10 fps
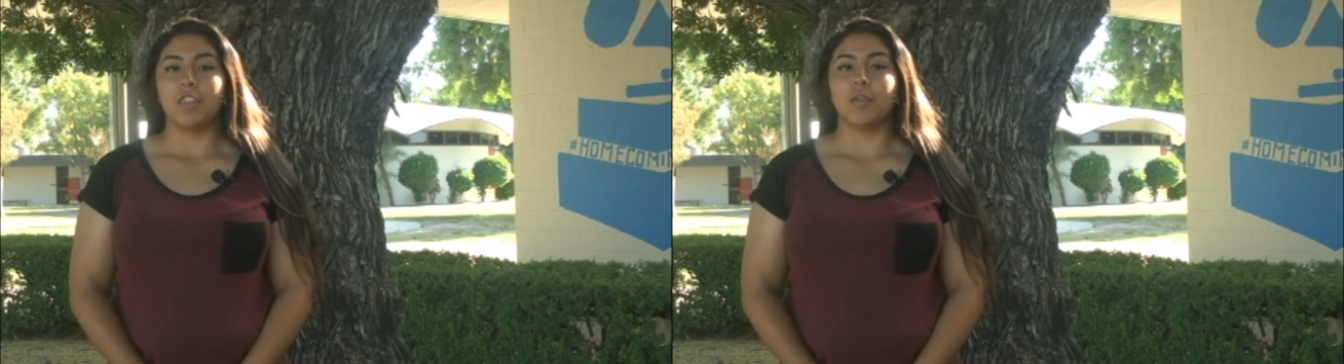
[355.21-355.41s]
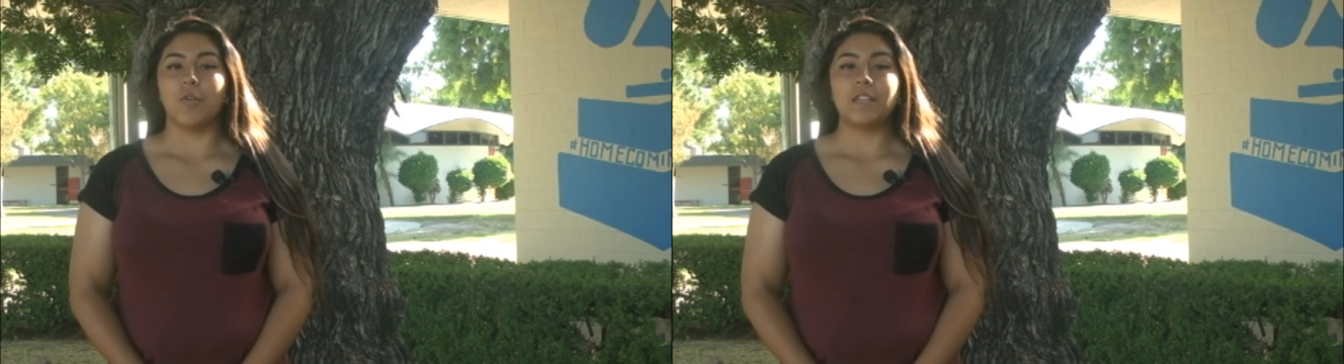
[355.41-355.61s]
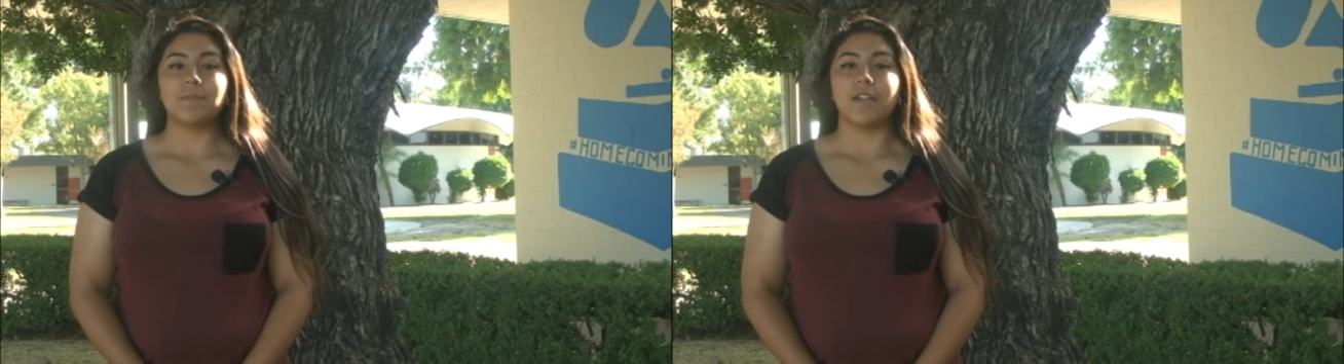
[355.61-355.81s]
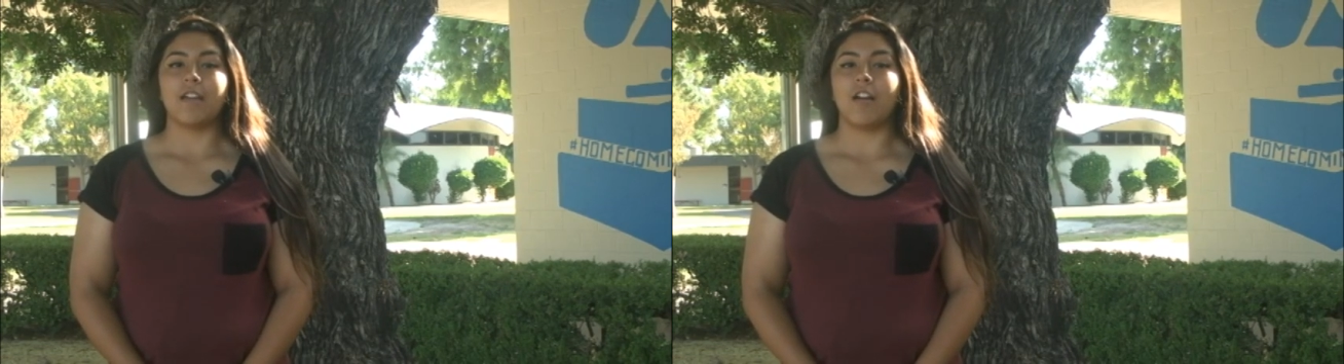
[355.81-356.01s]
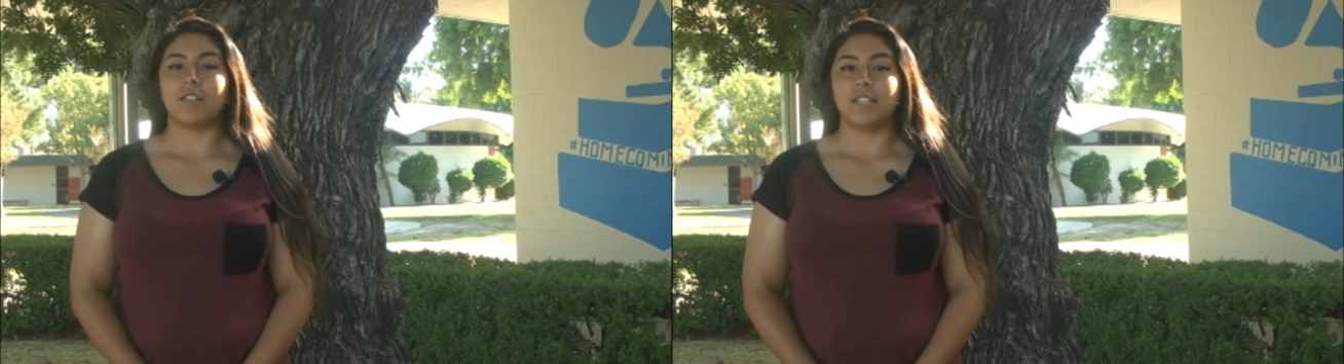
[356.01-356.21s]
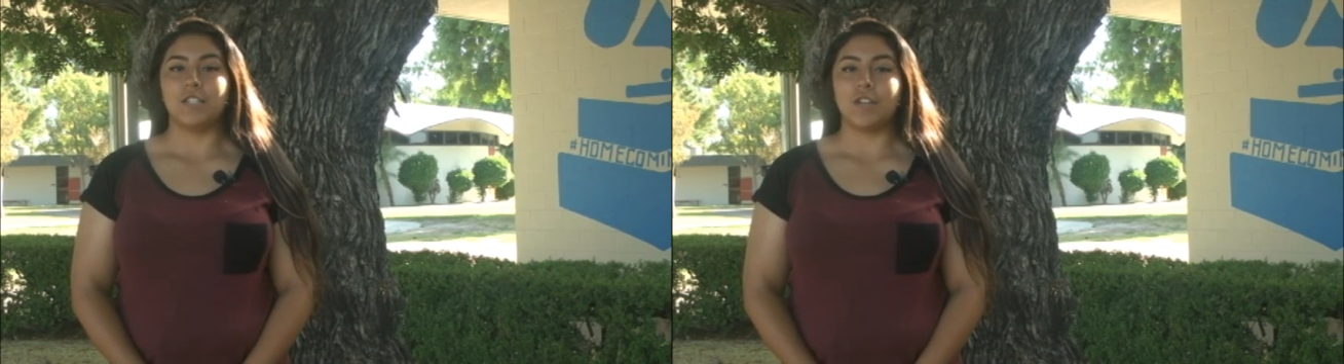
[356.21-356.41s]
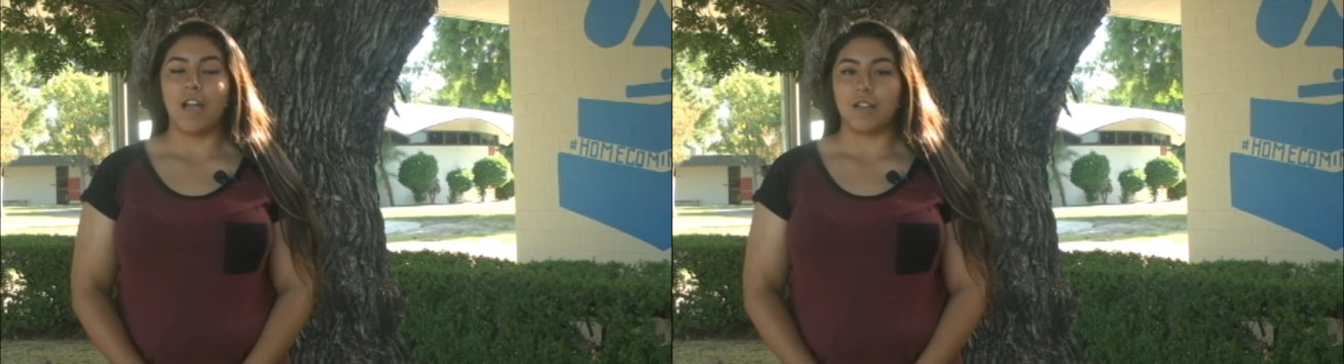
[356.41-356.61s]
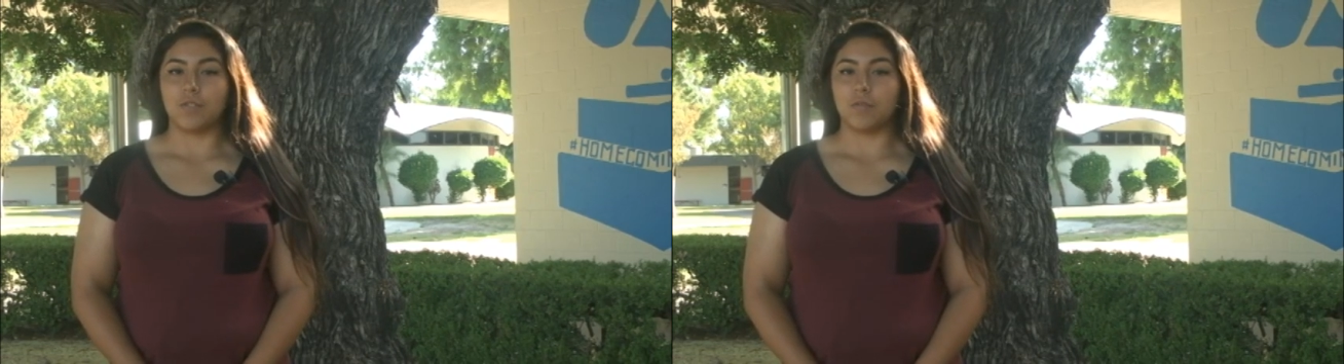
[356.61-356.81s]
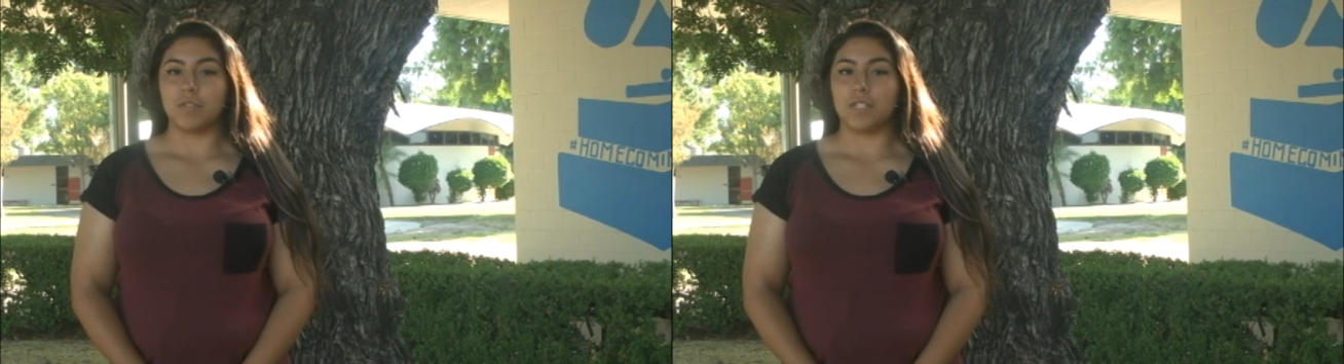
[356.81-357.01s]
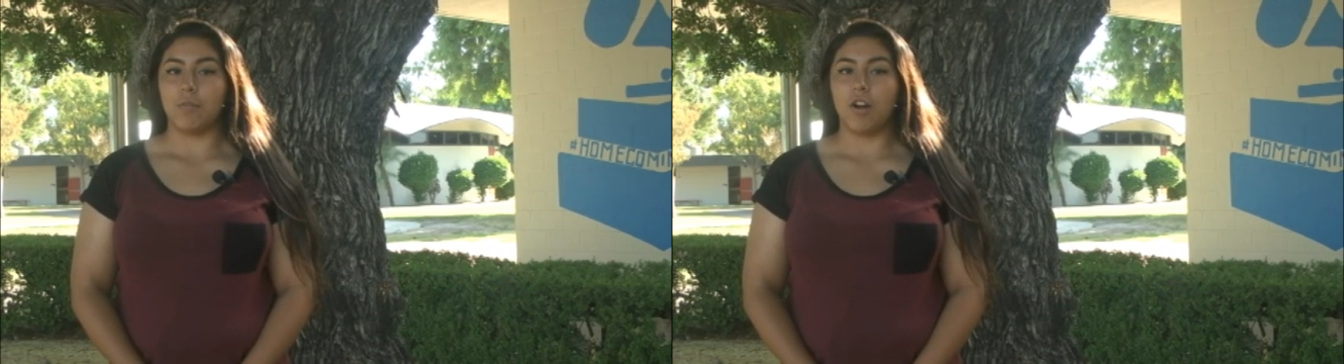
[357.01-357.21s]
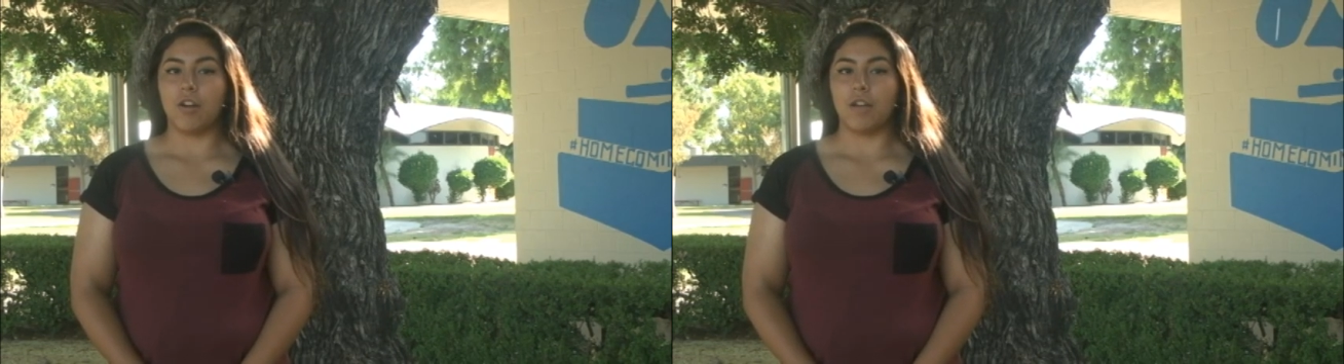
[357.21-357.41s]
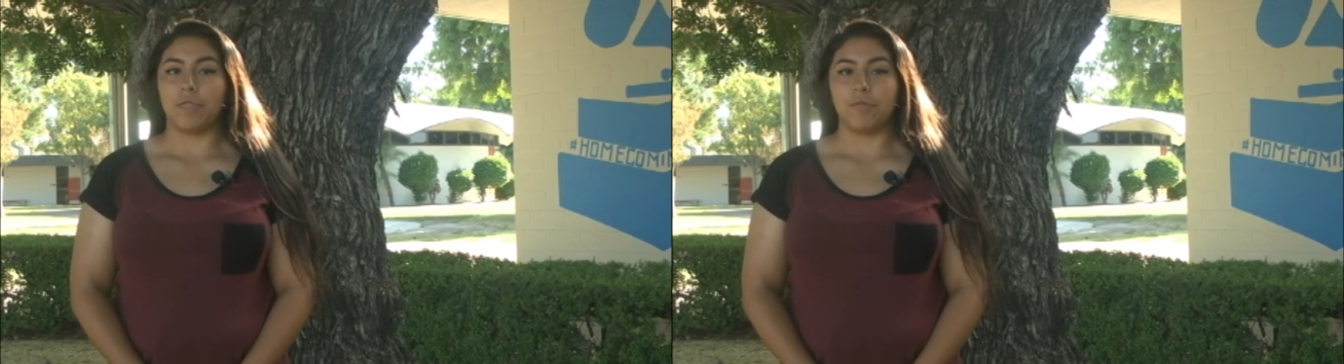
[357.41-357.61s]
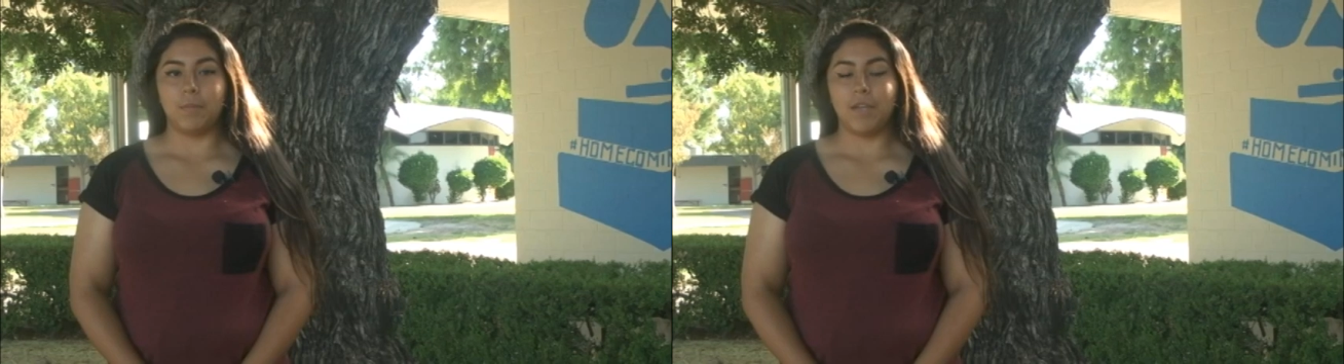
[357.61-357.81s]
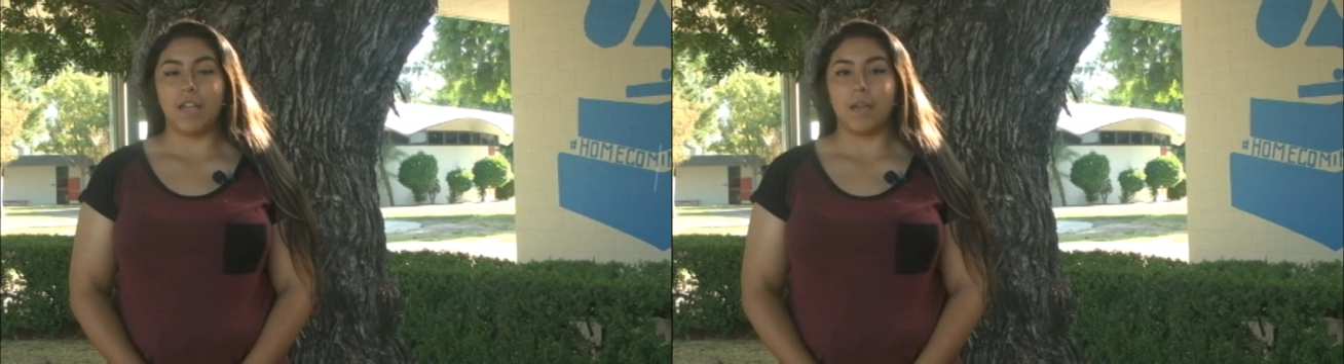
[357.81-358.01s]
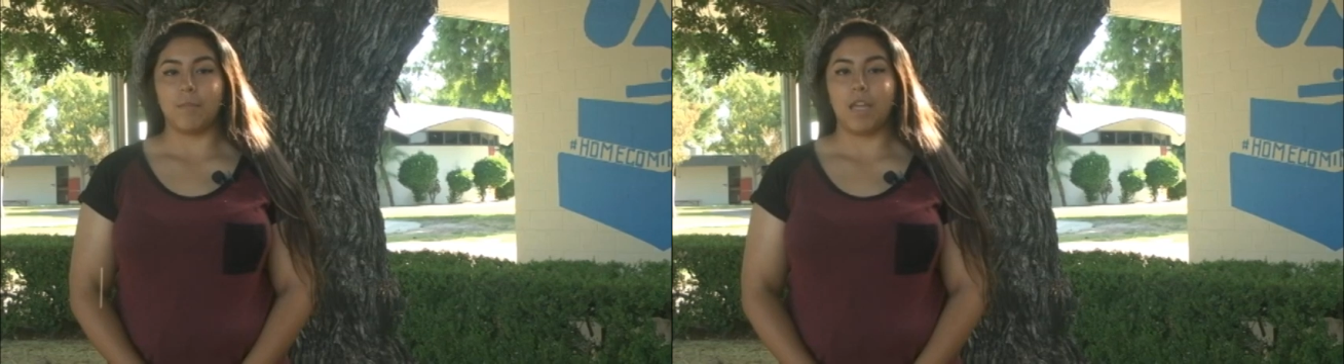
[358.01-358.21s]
The boys play at Artesia High School tomorrow at 3 p.m.